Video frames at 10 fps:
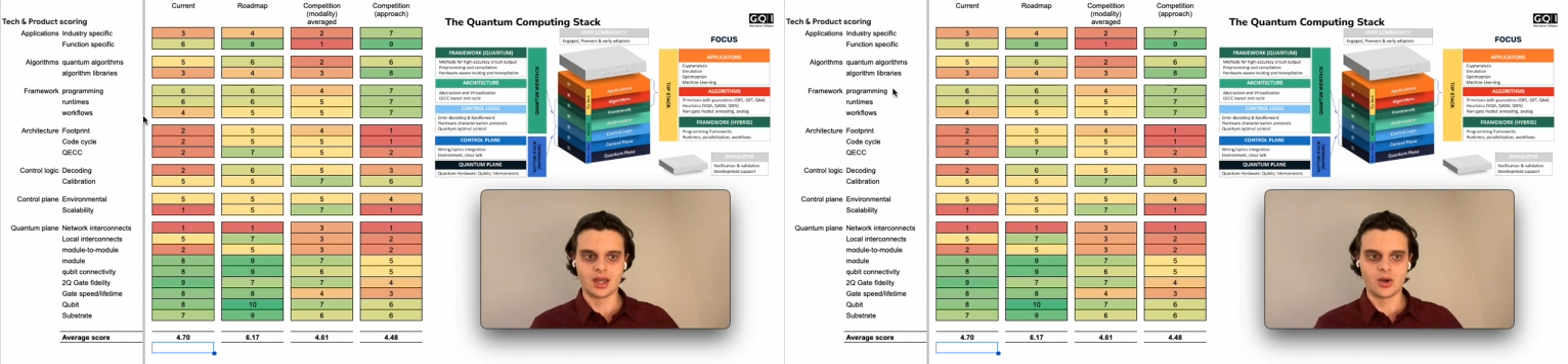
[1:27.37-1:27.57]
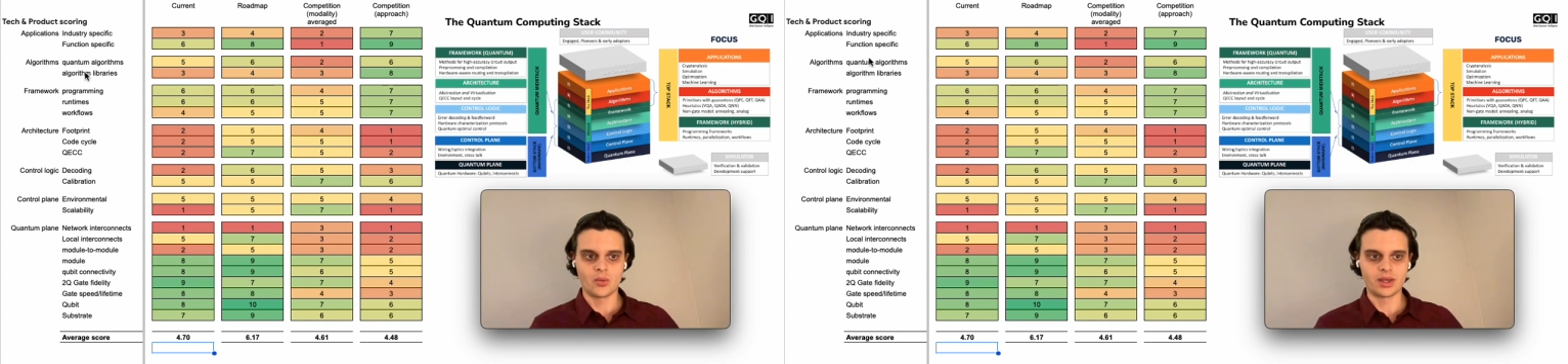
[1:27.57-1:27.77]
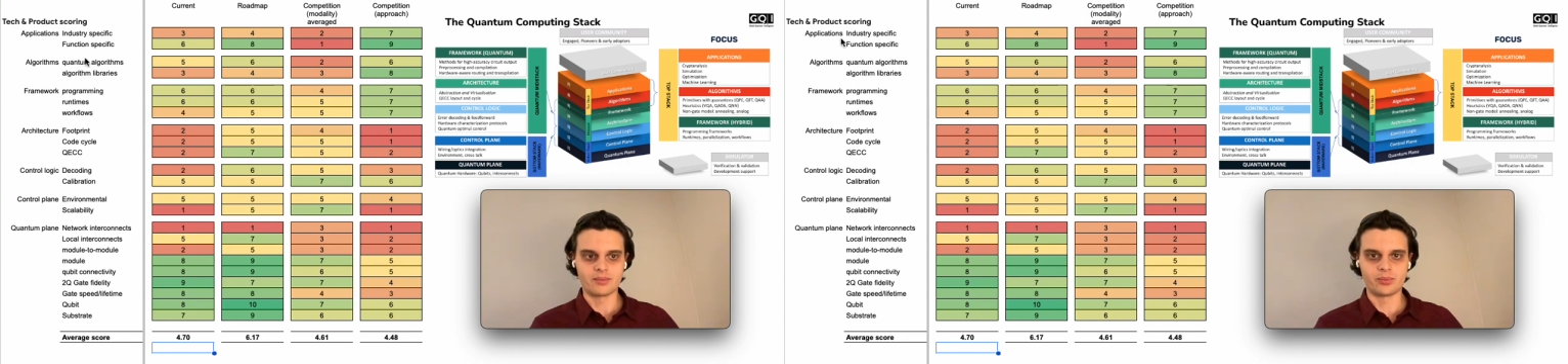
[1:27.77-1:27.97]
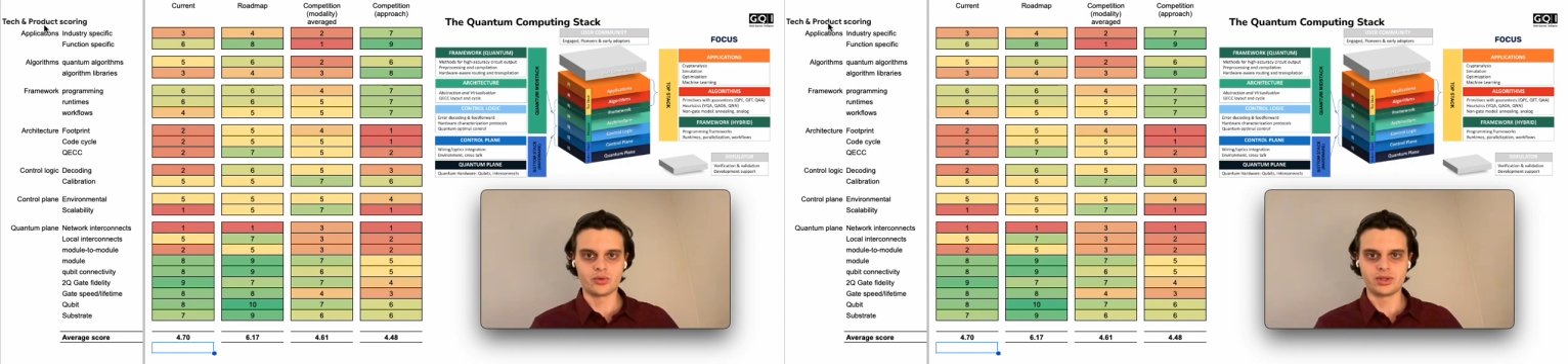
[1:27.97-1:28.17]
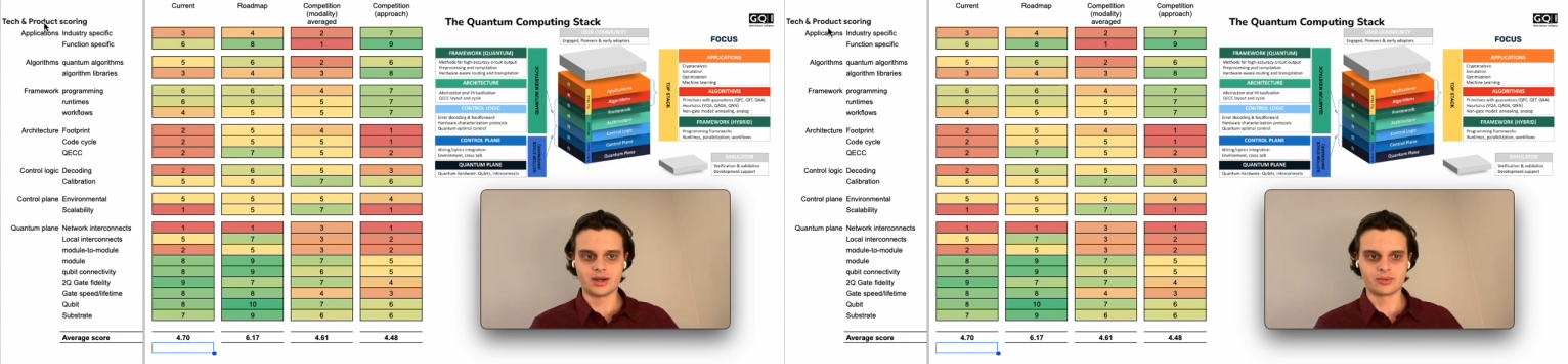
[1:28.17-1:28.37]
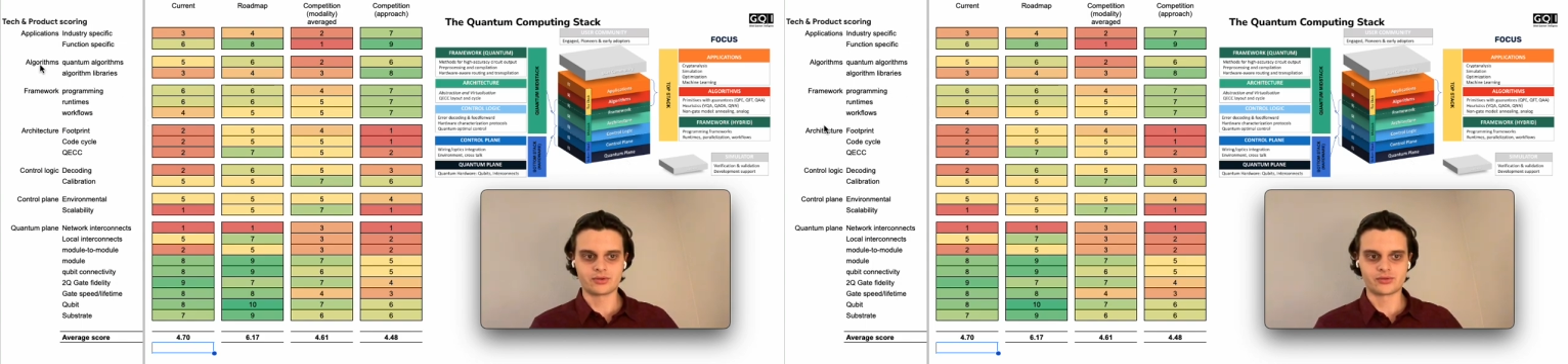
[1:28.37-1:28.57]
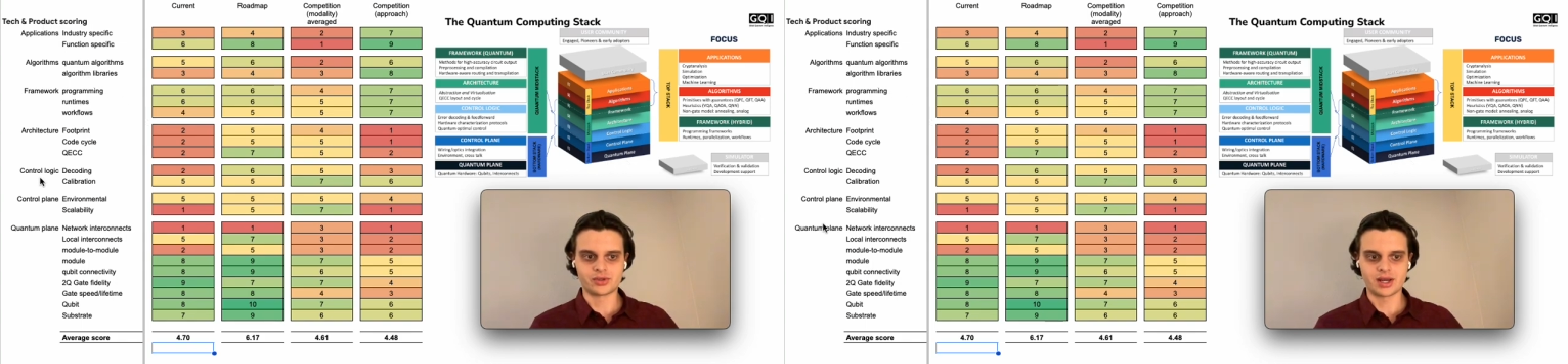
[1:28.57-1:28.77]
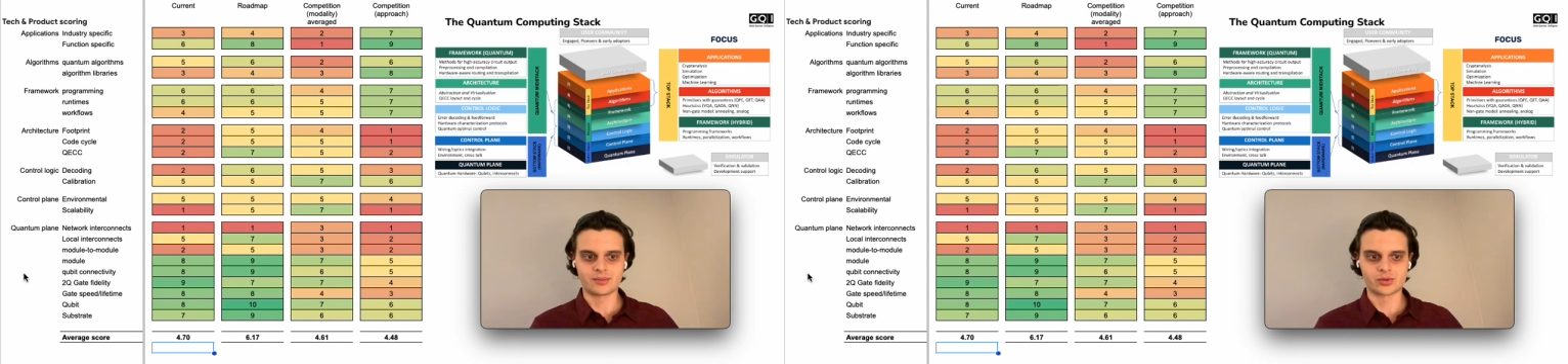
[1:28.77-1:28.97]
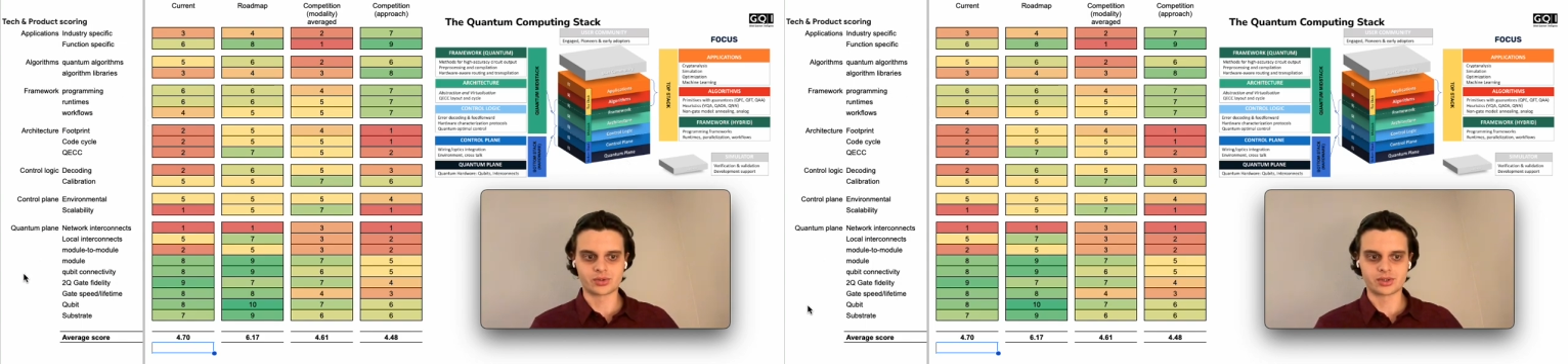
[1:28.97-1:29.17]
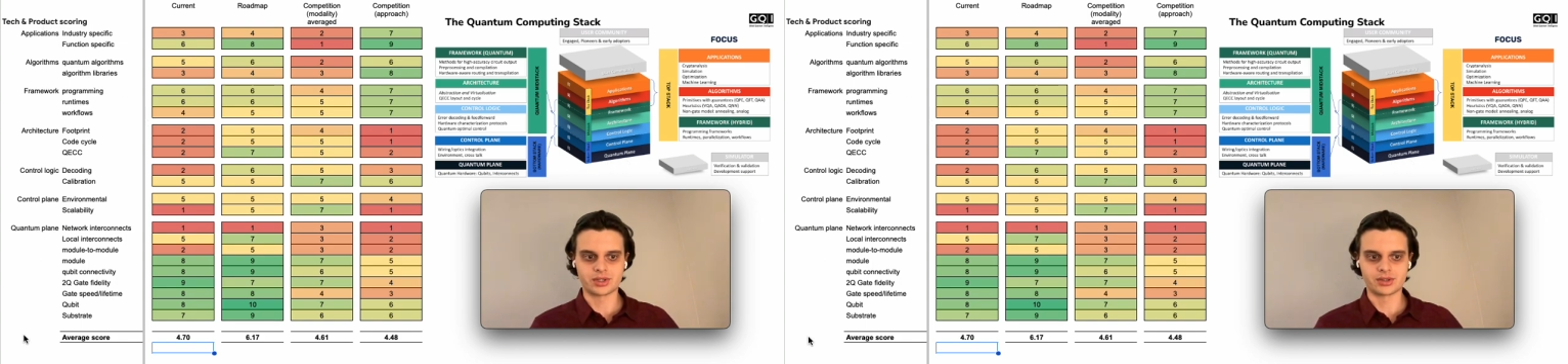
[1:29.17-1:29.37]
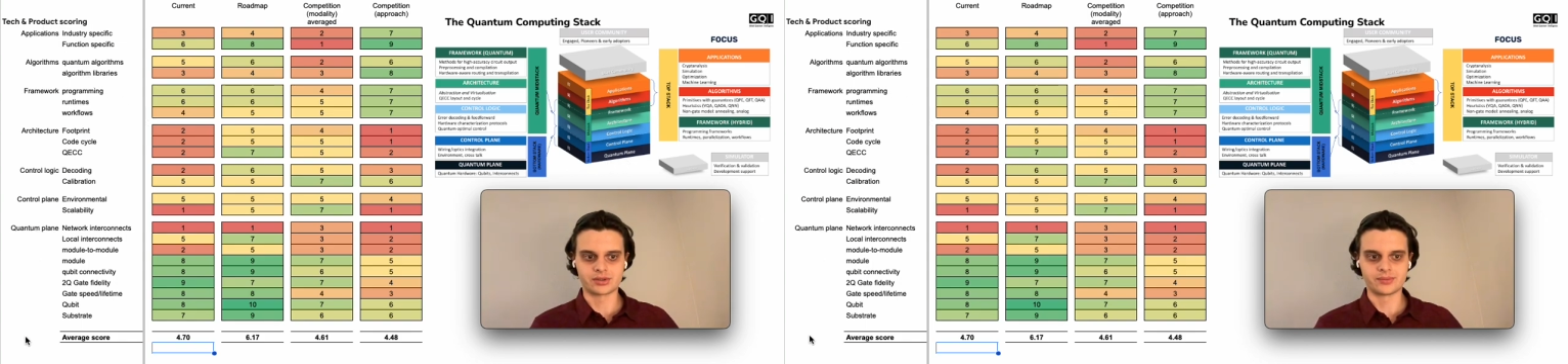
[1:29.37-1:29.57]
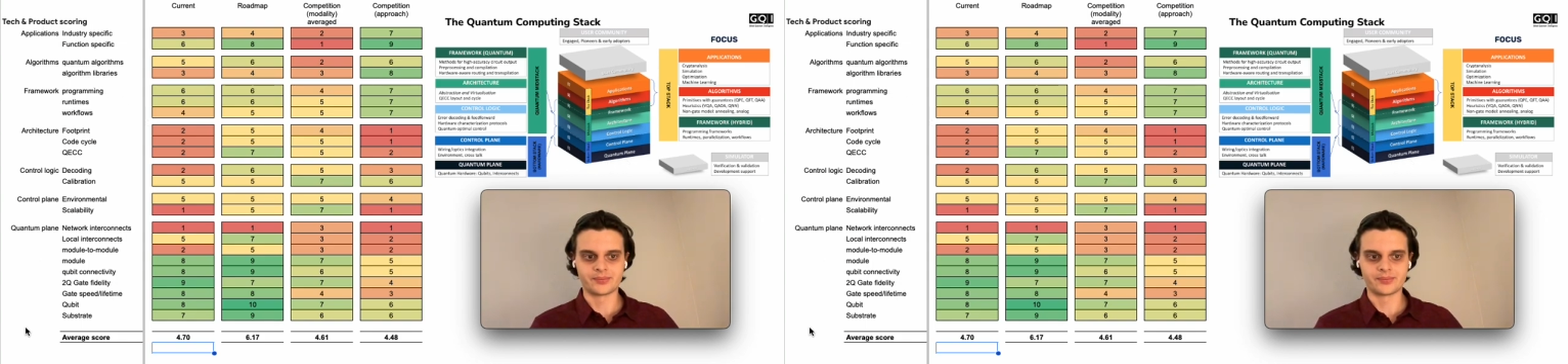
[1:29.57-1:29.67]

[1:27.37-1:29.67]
We put our framework here